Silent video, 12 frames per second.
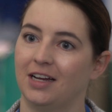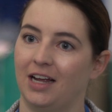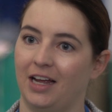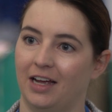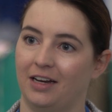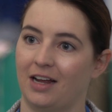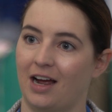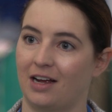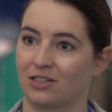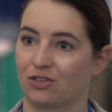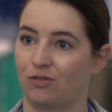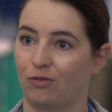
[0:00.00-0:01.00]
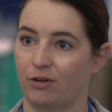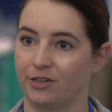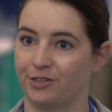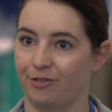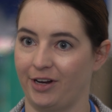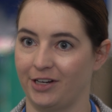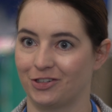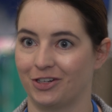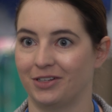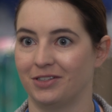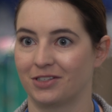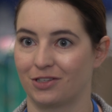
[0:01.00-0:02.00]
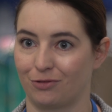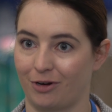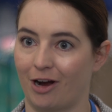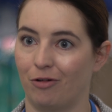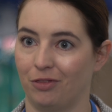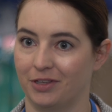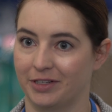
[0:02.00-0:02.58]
and ask for donations throughout